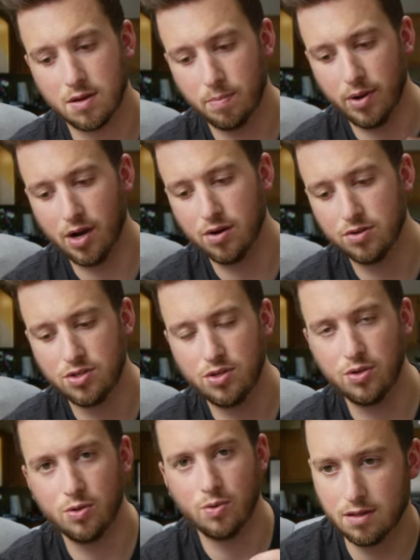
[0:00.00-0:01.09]
compared
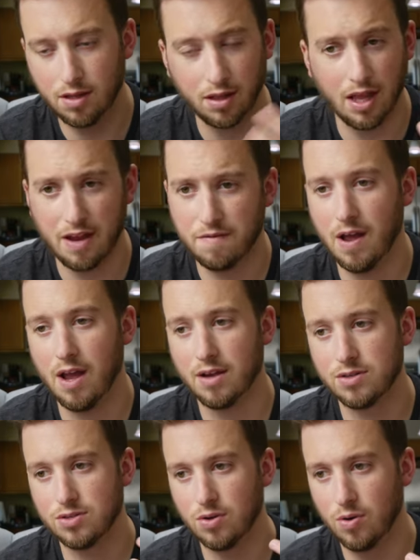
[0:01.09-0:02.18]
to the
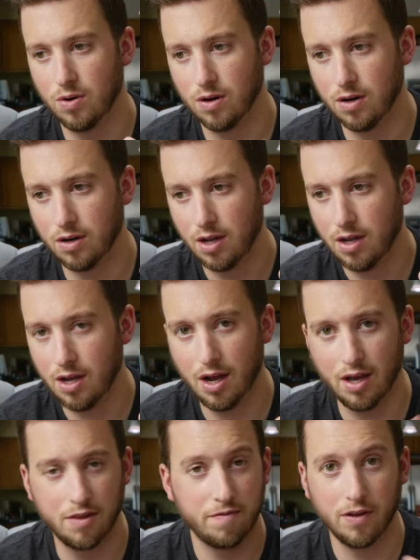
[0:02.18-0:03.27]
LIFX or
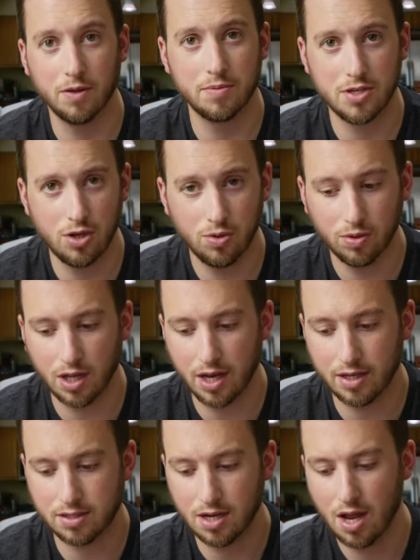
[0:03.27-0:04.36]
uh, the Philips Hue
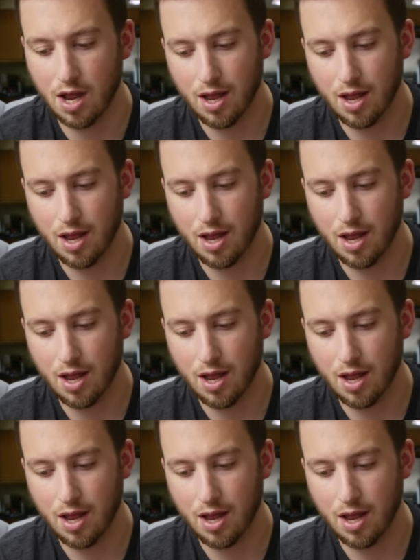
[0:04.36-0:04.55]
lights,